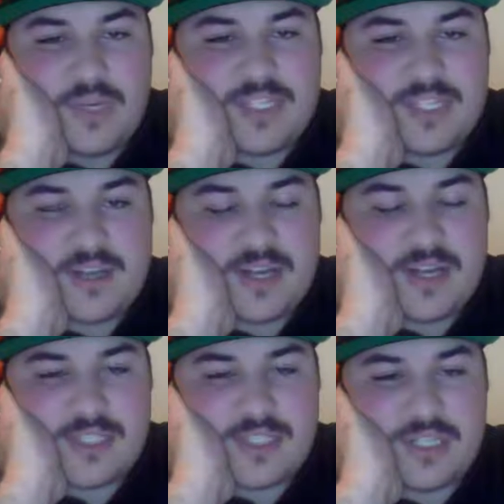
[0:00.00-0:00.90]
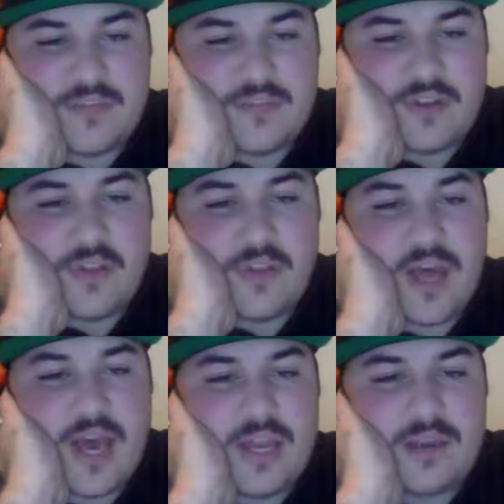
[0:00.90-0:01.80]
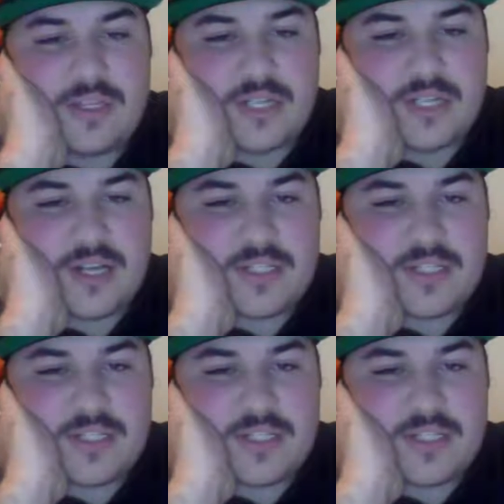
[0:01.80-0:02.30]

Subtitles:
But is it causing a shift on the line, or does it